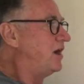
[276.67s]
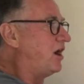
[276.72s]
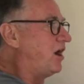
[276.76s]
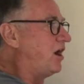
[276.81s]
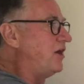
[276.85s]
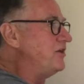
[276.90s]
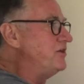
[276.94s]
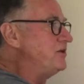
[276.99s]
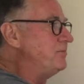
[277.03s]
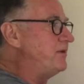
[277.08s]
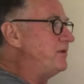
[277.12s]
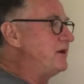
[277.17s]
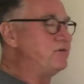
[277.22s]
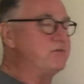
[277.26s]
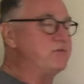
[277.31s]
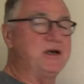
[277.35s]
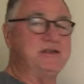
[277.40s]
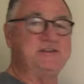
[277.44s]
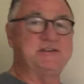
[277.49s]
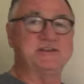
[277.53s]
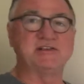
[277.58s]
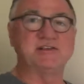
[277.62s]
Are you being
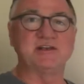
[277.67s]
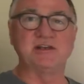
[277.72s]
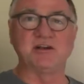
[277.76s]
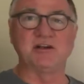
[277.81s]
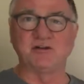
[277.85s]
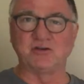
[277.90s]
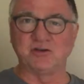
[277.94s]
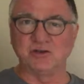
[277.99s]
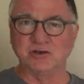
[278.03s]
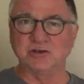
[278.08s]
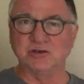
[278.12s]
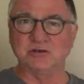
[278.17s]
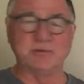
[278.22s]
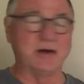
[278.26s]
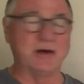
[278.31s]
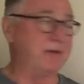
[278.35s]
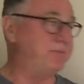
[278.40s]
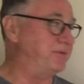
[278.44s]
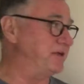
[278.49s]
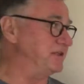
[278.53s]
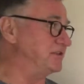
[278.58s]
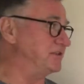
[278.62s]
registered on Google
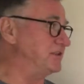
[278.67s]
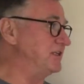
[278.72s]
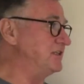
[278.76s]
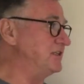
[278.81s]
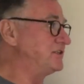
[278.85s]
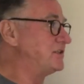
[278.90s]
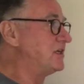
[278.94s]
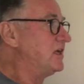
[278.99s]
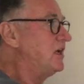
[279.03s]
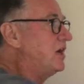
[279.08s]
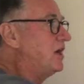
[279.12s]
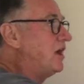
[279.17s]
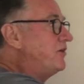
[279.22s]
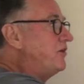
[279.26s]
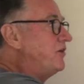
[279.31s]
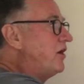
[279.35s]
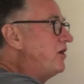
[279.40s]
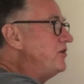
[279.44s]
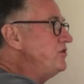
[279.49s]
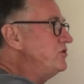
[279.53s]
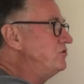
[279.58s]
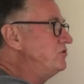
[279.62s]
My Business? And
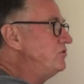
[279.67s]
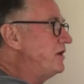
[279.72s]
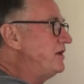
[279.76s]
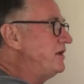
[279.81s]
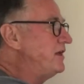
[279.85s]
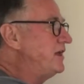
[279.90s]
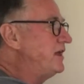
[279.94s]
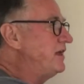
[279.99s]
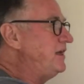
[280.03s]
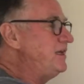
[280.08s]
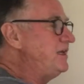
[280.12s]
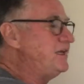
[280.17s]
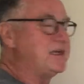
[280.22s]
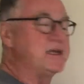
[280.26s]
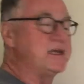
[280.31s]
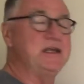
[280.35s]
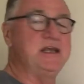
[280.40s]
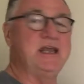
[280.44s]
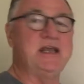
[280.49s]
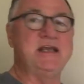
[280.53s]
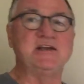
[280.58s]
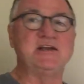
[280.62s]
are you running any
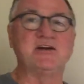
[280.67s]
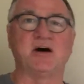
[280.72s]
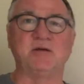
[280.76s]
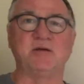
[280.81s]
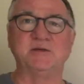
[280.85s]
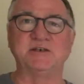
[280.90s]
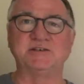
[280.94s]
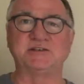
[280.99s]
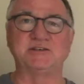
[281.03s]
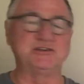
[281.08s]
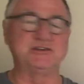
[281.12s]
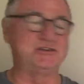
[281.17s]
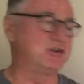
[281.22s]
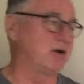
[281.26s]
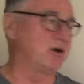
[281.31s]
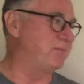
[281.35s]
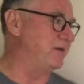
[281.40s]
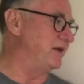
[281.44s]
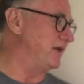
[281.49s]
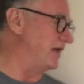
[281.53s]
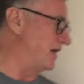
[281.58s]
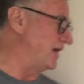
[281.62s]
e-commerce or
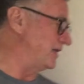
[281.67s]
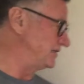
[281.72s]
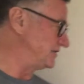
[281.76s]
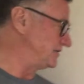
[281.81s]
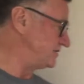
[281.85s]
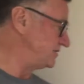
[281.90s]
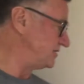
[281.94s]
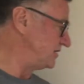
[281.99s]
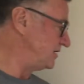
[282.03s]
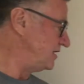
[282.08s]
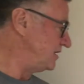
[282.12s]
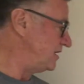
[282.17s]
shopping ads?